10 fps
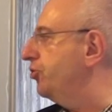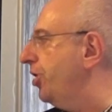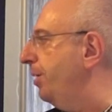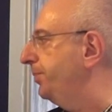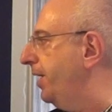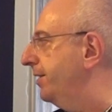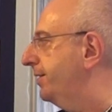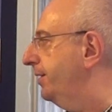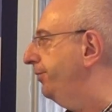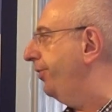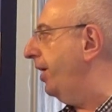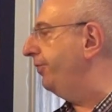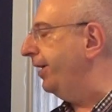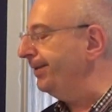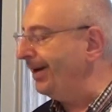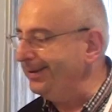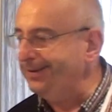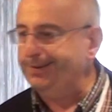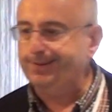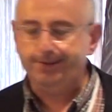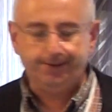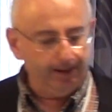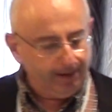jump knight c5 and knight e6.